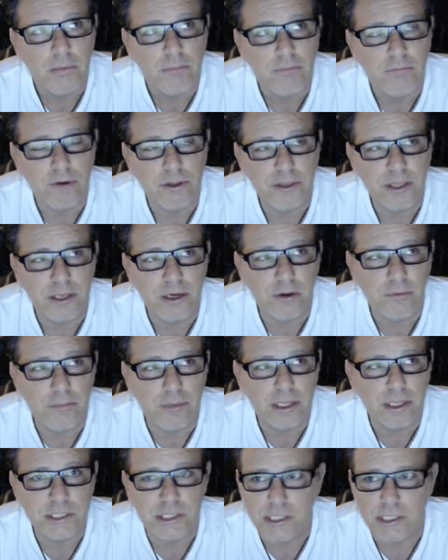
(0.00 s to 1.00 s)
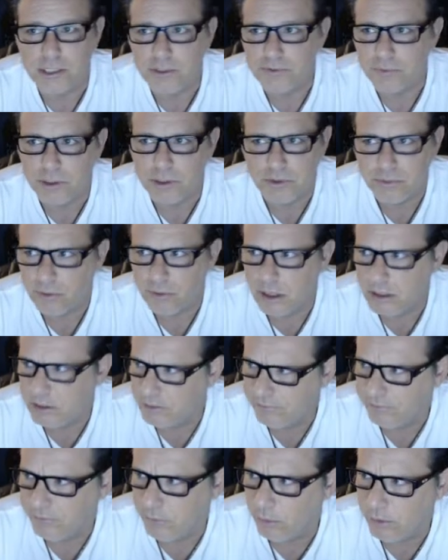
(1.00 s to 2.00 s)
What they don't mention is with
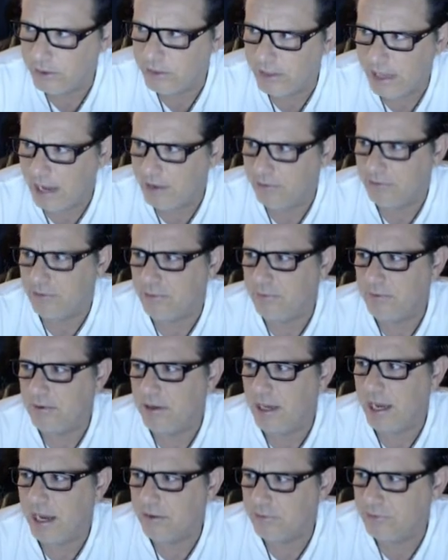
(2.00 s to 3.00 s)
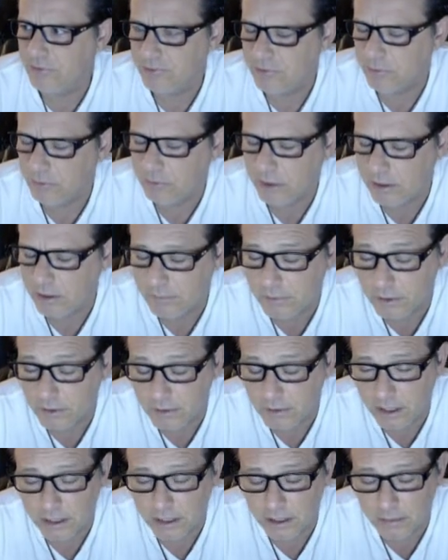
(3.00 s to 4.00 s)
what 40,000 houses or whatever
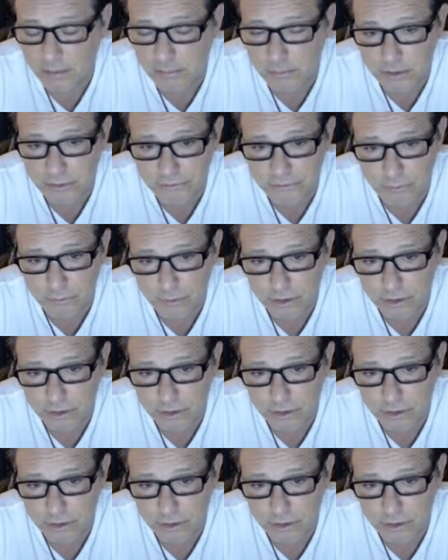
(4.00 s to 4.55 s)
that number is